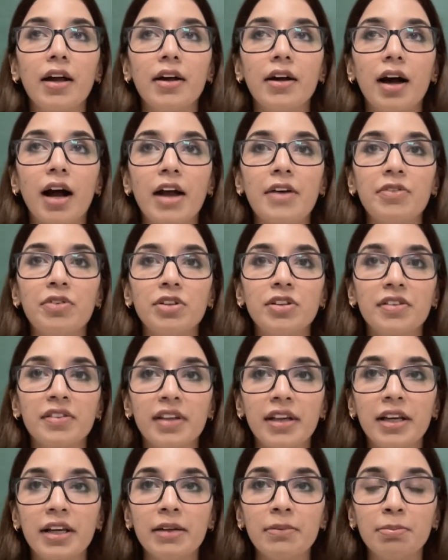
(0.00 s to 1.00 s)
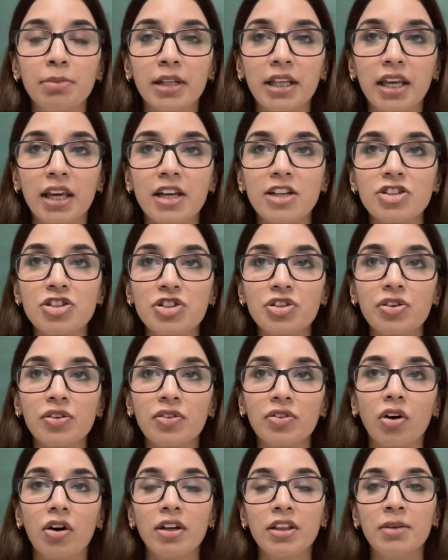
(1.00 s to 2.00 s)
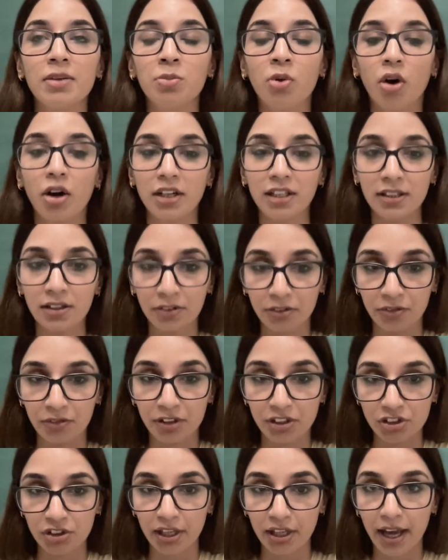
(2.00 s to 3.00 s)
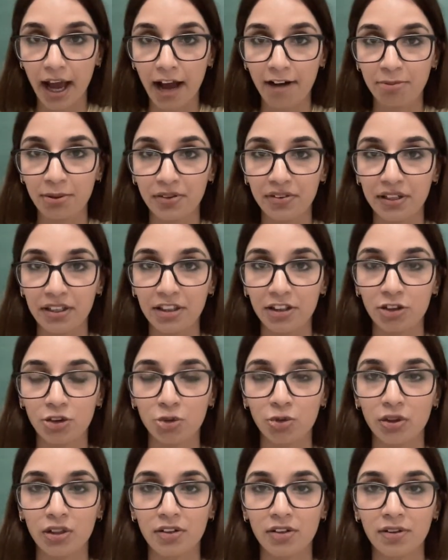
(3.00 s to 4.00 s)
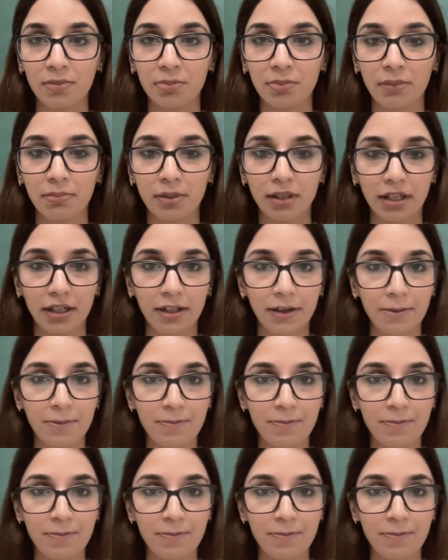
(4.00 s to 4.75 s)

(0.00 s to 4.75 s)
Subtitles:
I would say implications or the models which they have presented towards the public.